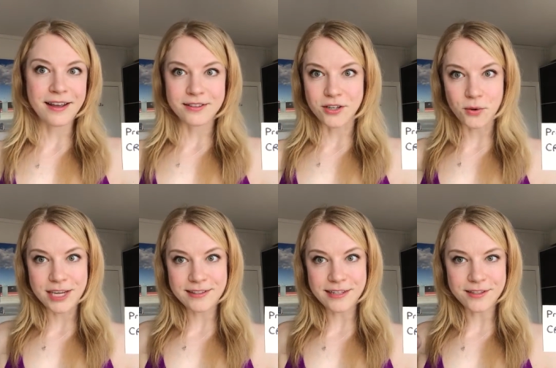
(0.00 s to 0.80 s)
So
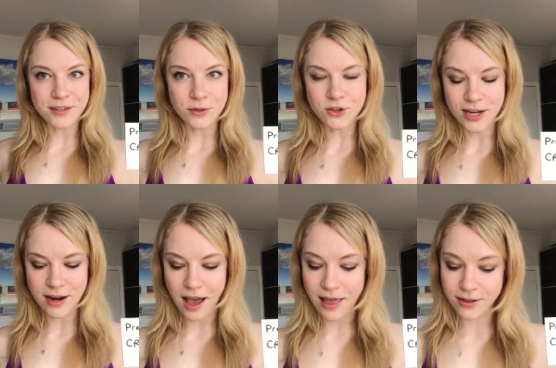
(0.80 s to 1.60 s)
easy
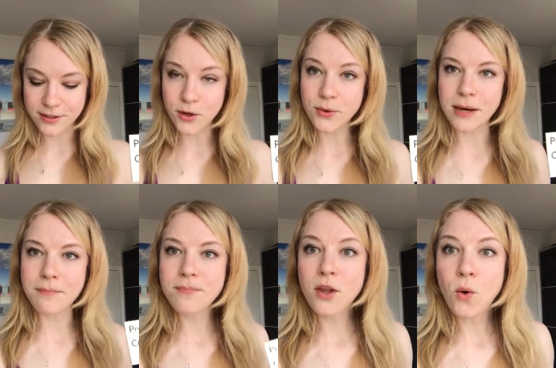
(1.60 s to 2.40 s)
solution on the sodium.
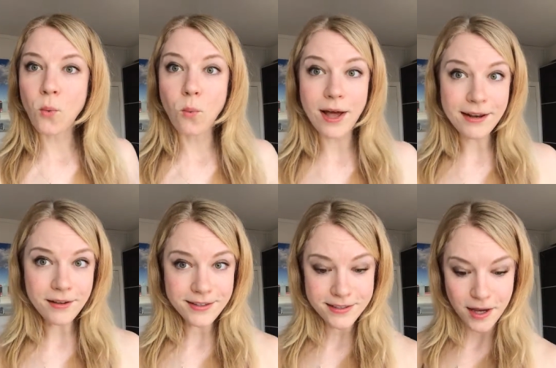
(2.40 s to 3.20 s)
What
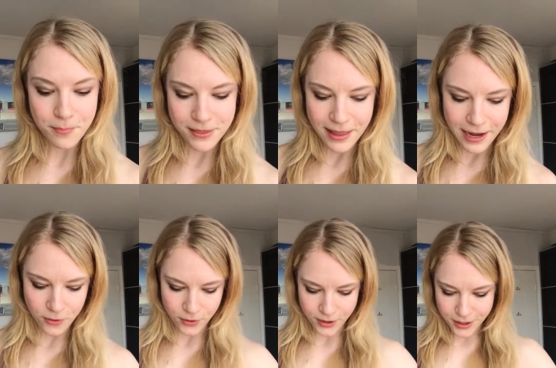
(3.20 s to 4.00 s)
else is up in that
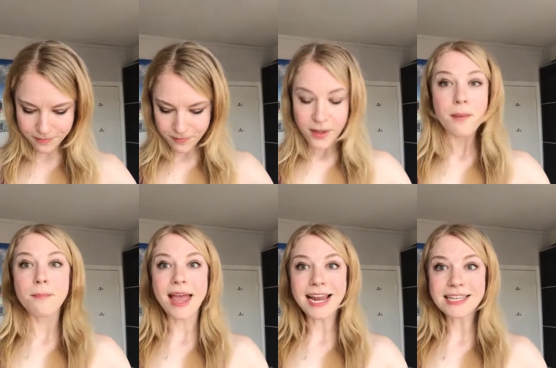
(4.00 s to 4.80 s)
corner?
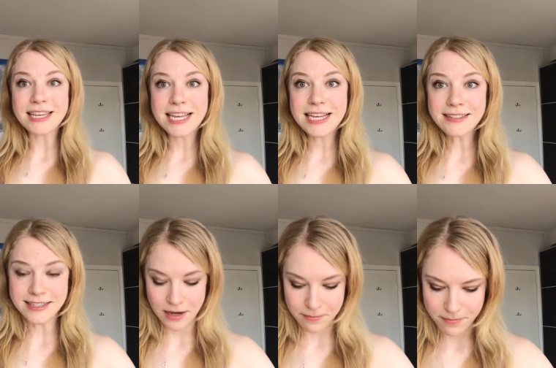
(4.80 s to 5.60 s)

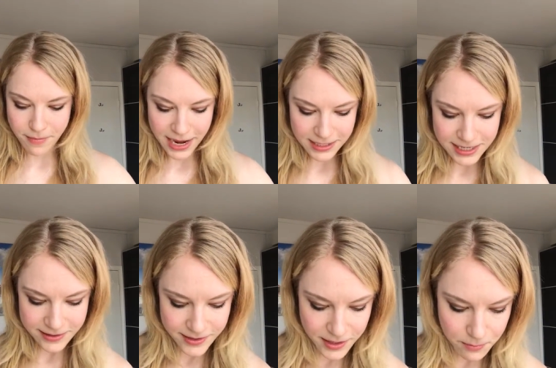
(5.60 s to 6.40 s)
Magnesium.
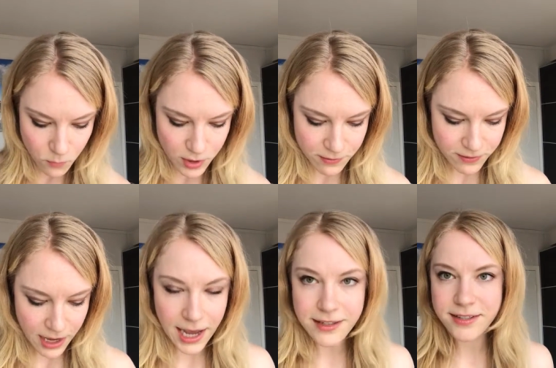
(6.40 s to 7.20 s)
Magnesium, we've
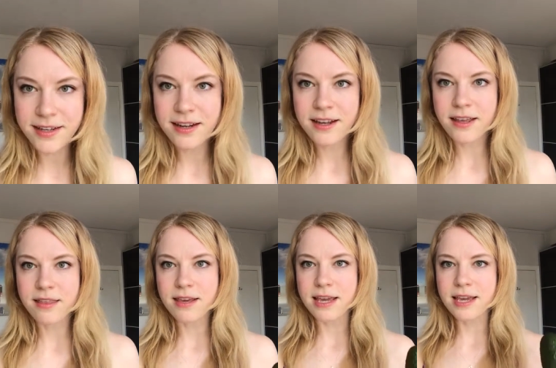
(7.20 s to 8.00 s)
got
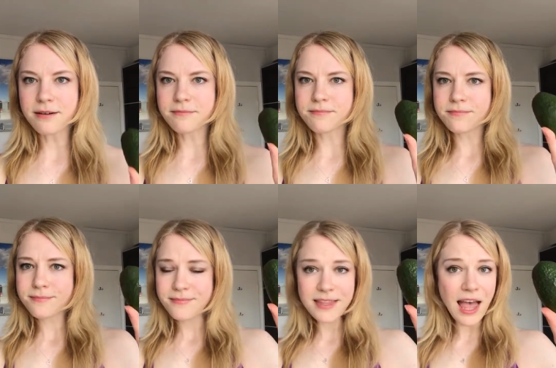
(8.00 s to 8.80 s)
the
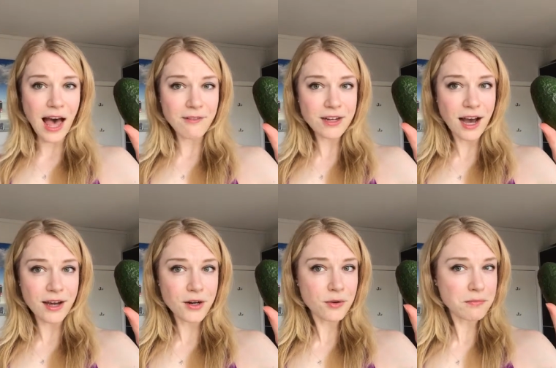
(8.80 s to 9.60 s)

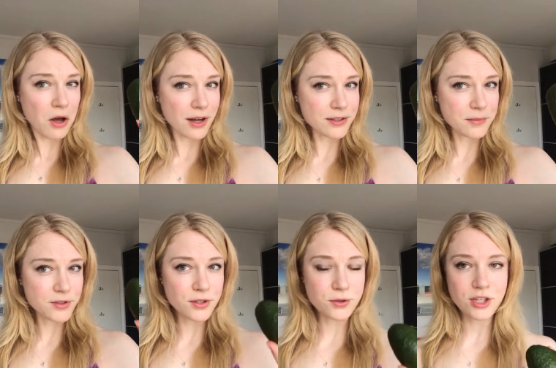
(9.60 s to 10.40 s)
avocado, awesome
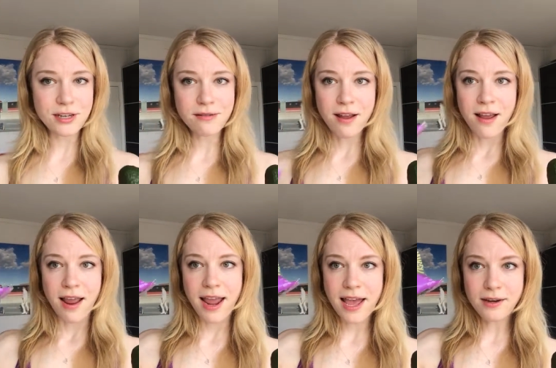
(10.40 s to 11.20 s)
solution.
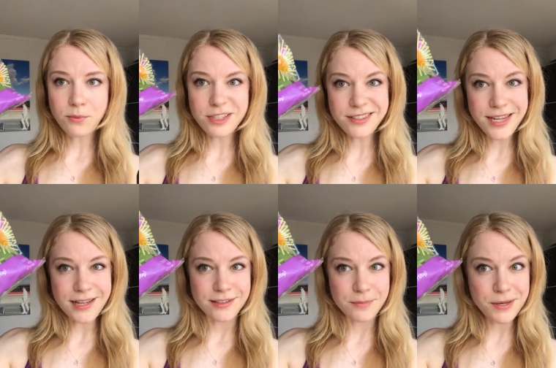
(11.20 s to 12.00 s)
And once
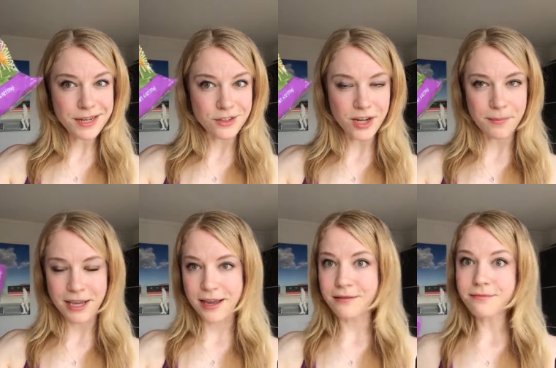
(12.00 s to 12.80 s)
again, spinach
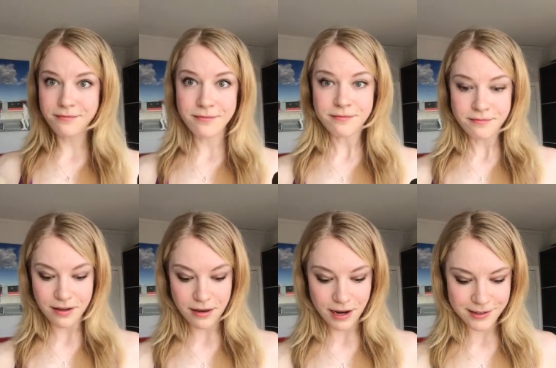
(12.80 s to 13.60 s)
coming in
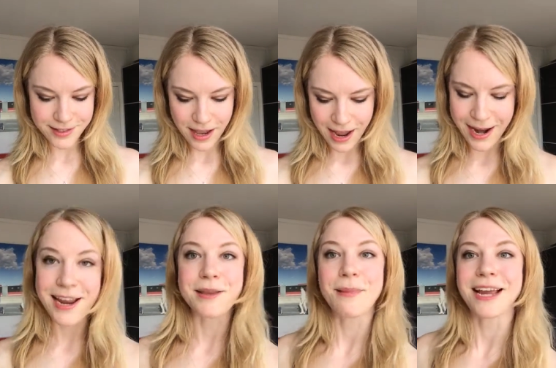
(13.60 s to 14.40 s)
nice and high
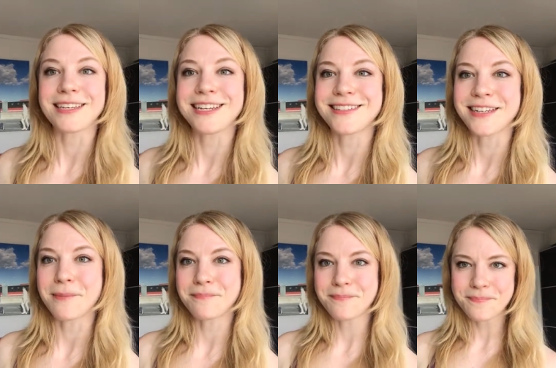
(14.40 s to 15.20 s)
in magnesium.